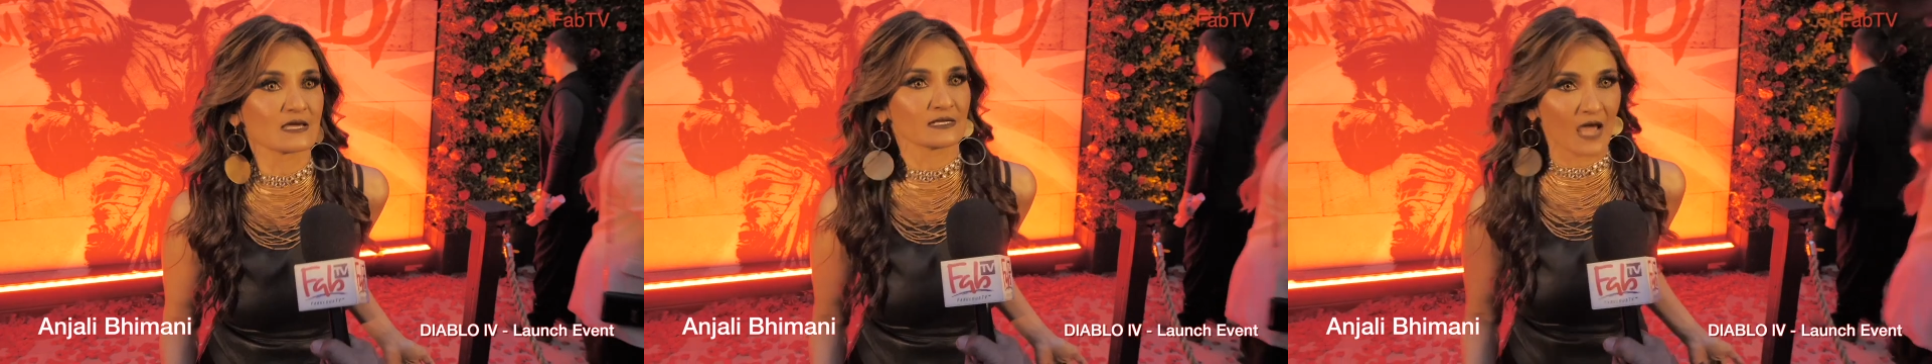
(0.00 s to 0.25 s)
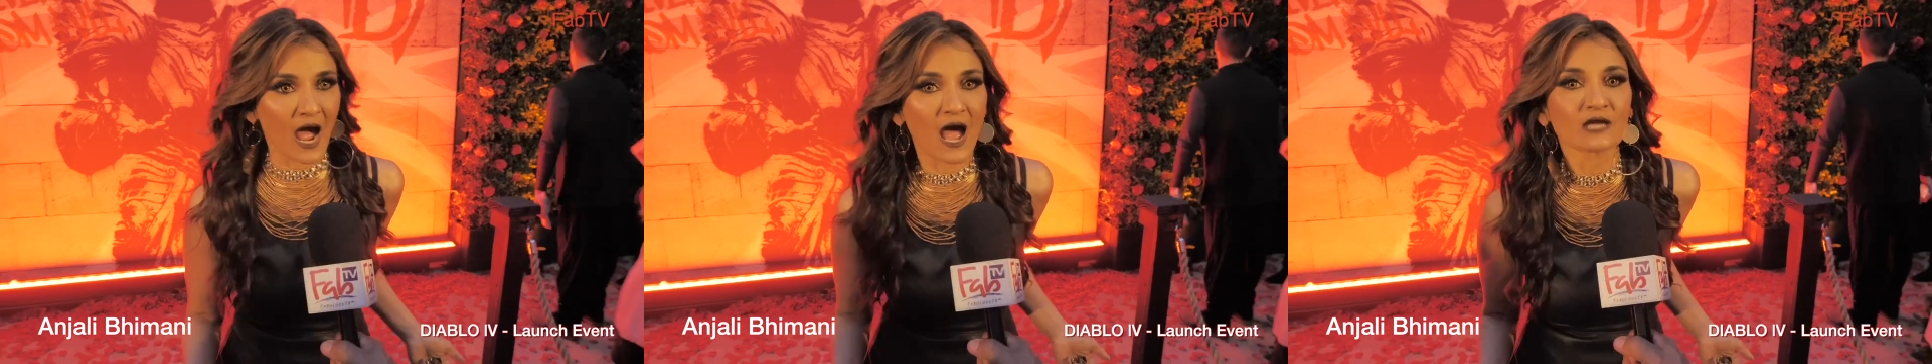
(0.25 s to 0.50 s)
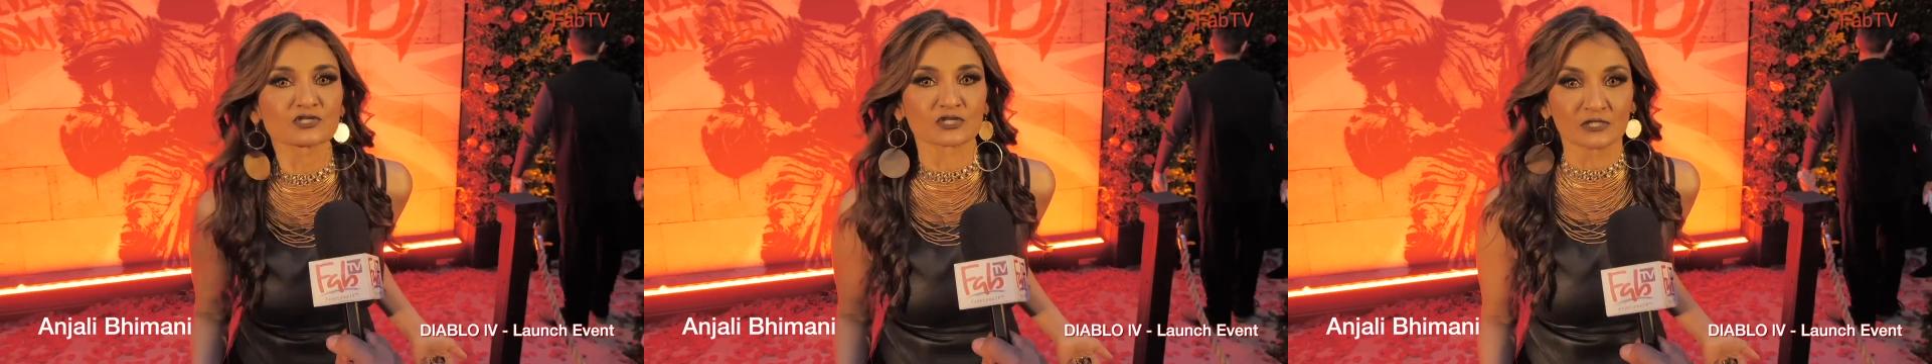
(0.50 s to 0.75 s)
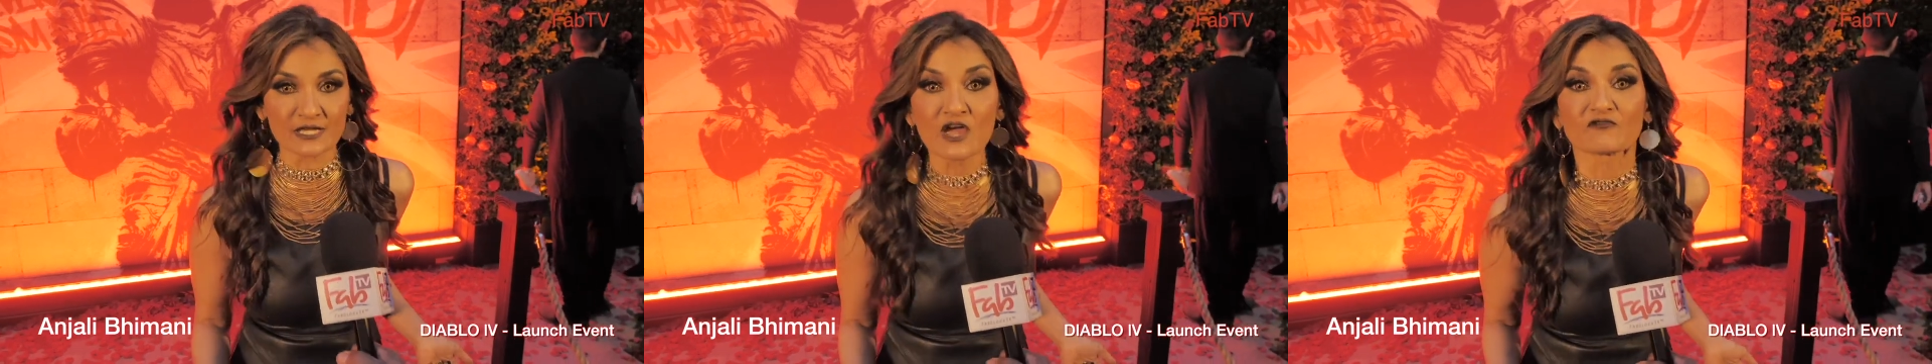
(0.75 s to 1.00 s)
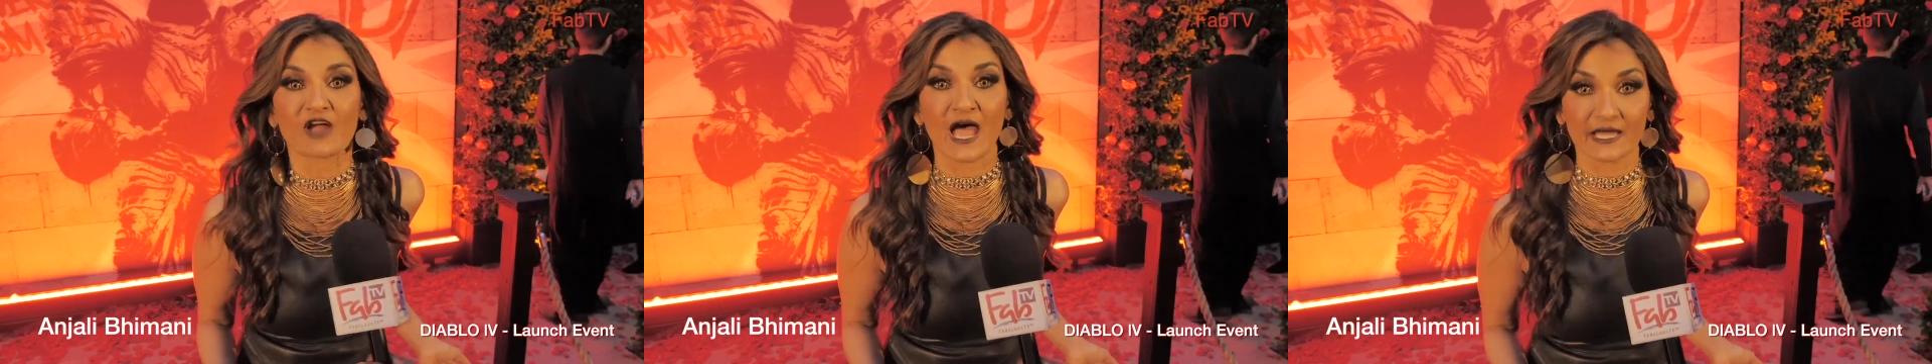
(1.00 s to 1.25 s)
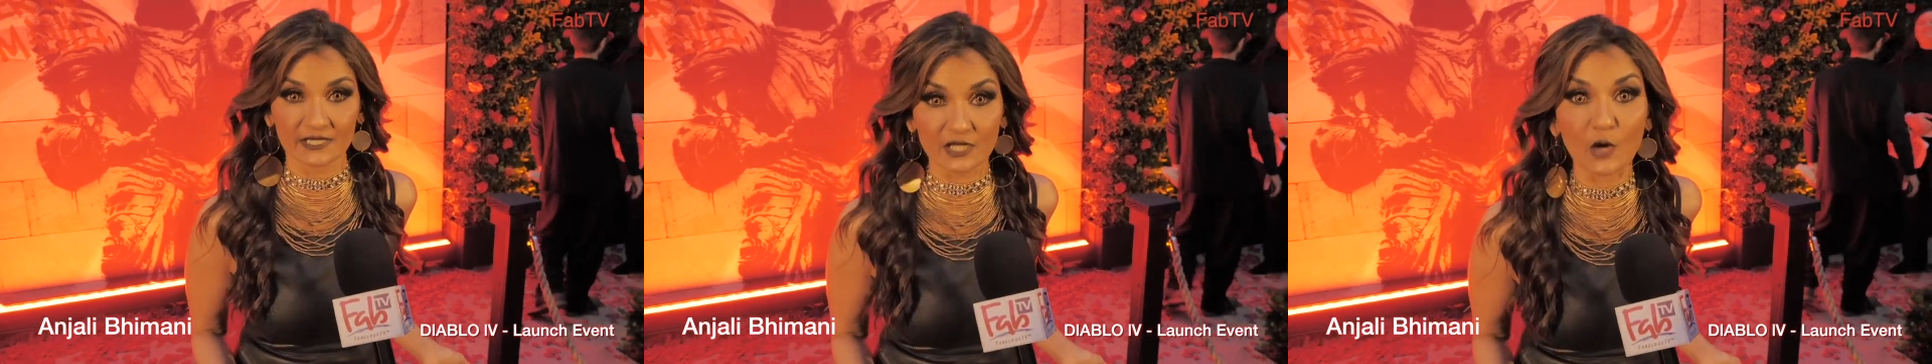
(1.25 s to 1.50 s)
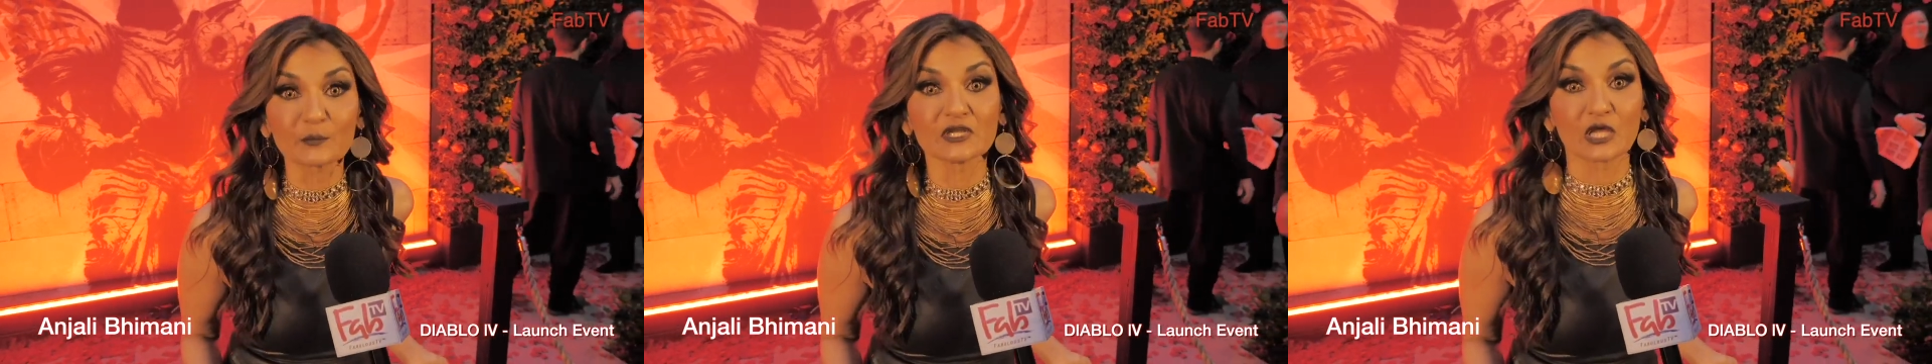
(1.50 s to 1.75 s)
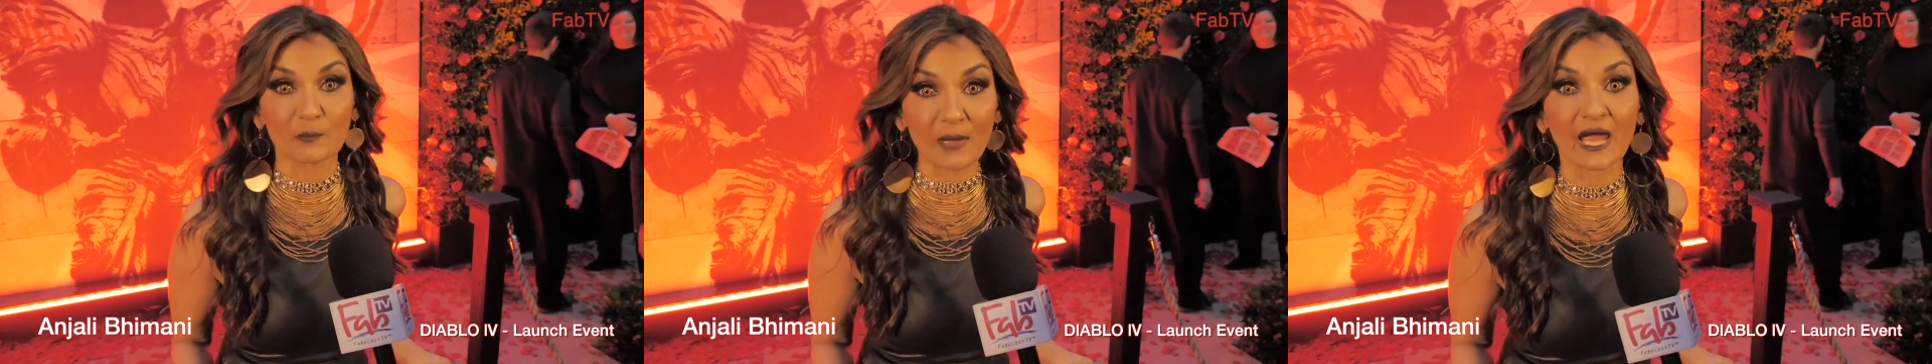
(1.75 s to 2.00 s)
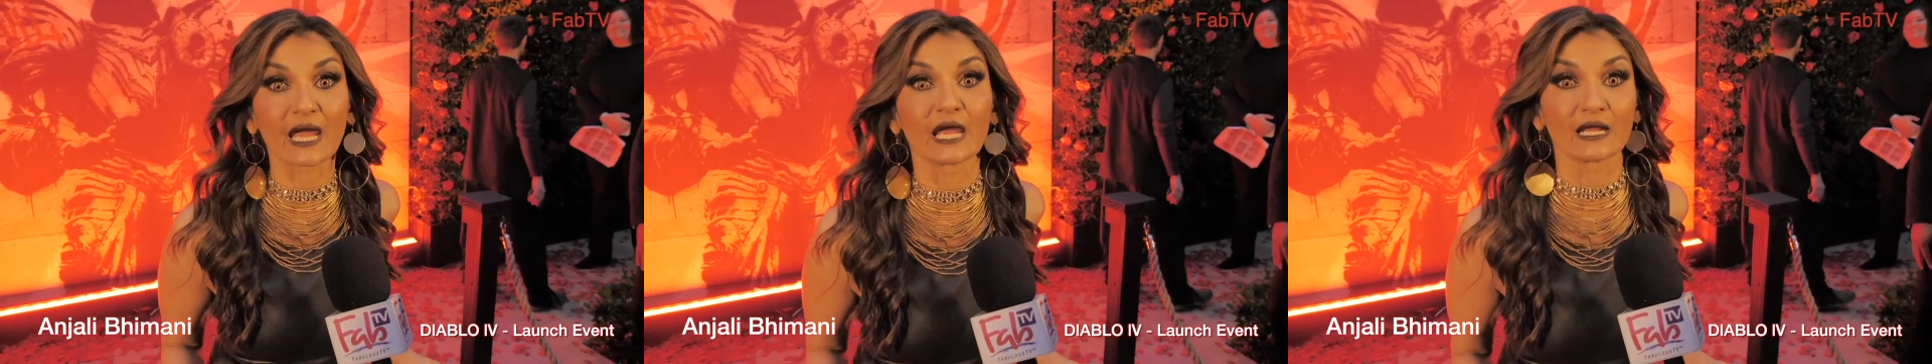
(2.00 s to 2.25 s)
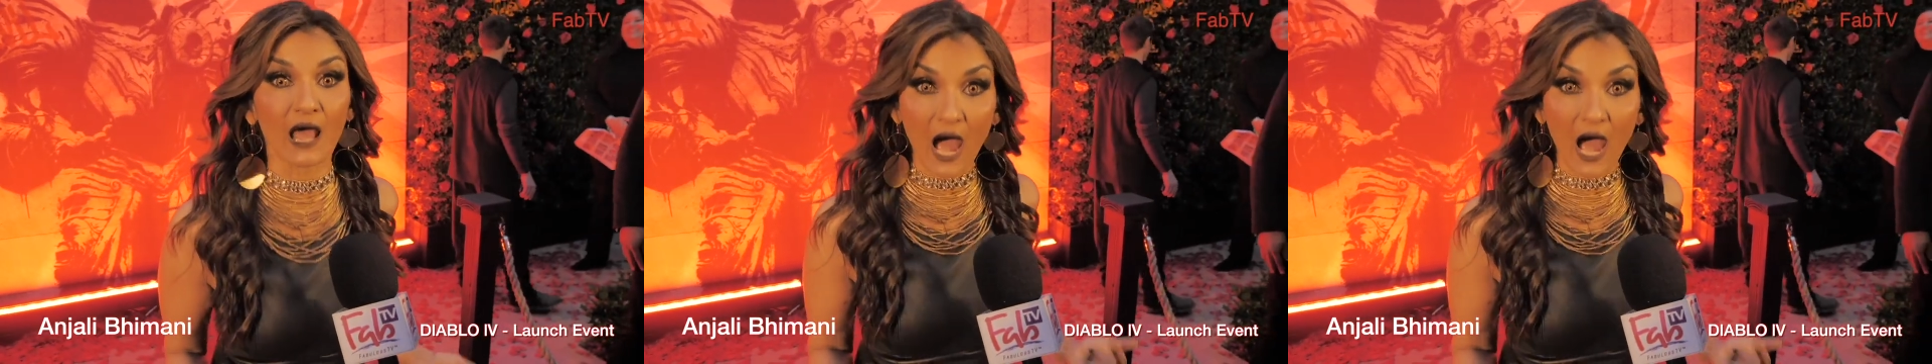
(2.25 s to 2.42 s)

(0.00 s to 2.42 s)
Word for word: Anjali, fry it up in a pan.